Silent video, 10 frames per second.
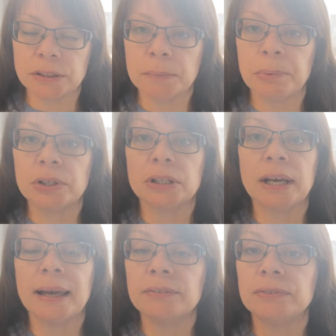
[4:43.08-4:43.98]
putting
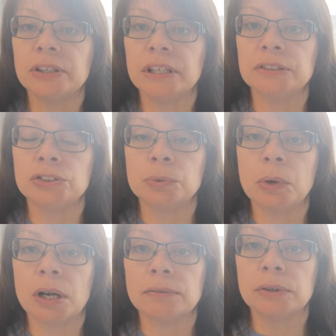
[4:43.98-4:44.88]
that effort into
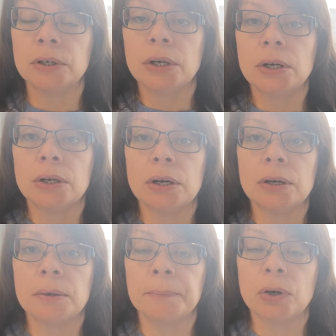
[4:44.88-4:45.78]
whatever
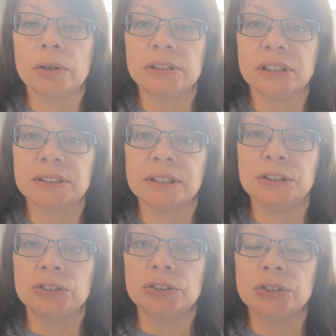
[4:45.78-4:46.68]
God is asking
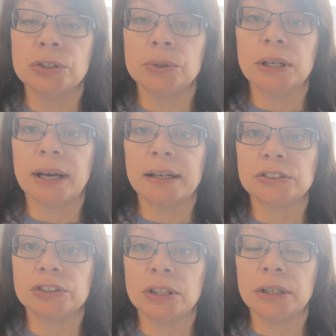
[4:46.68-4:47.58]
you to do, that
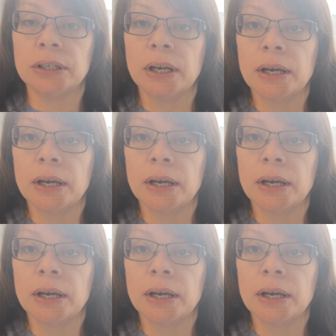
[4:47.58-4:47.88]
actually